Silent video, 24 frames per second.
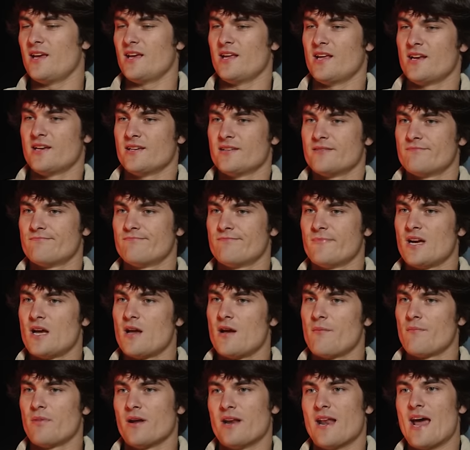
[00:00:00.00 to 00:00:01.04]
Yeah. And
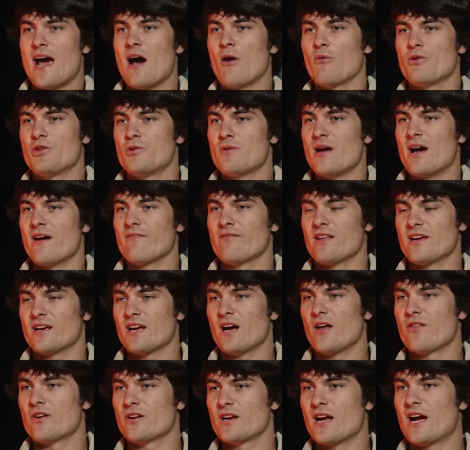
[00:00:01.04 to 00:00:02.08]
but now when you have like
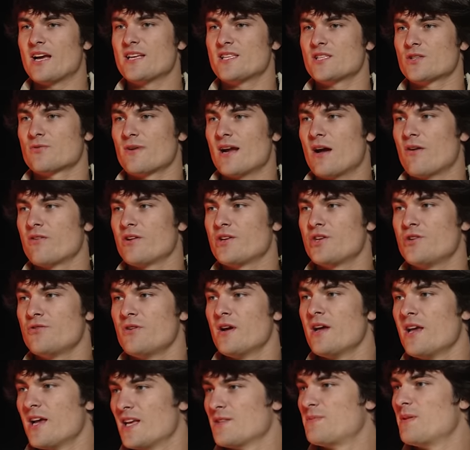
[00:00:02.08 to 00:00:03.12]
other guys surrounding you,
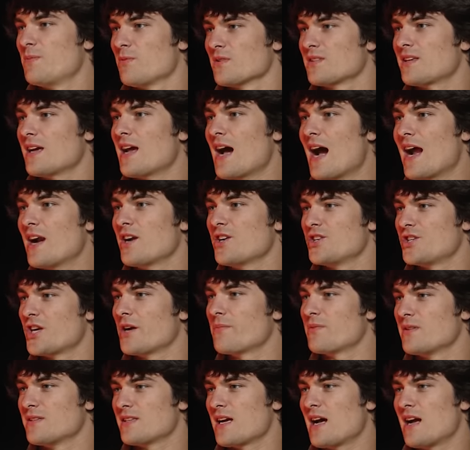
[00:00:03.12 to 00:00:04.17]
as people say, iron
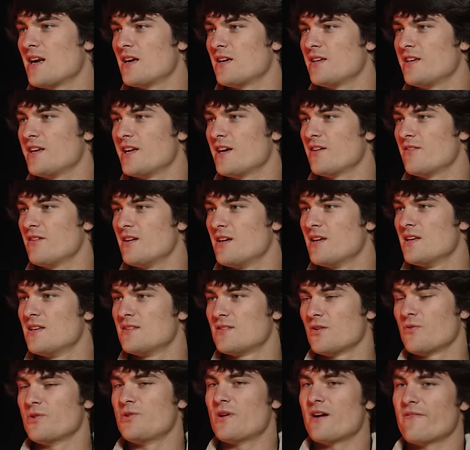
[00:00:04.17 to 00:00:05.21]
sharpens iron, you know?
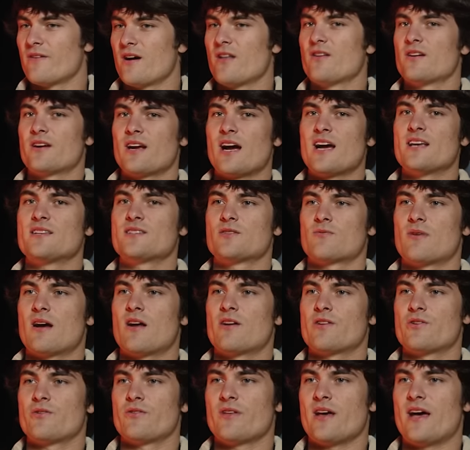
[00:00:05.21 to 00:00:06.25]
So when you have other guys
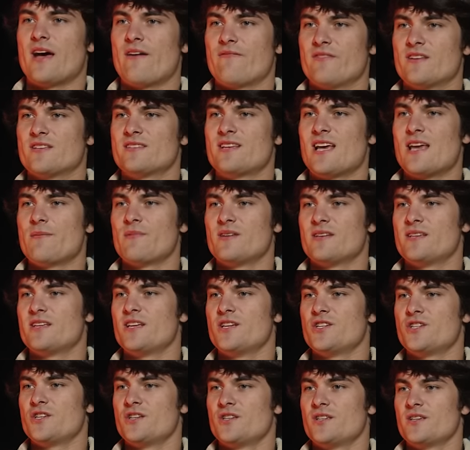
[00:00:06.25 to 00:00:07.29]
surrounding you that have the same
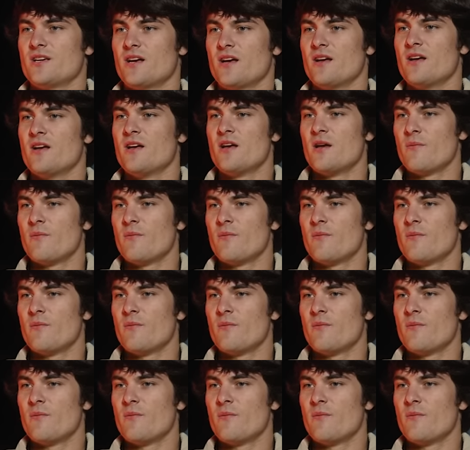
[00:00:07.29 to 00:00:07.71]
intention to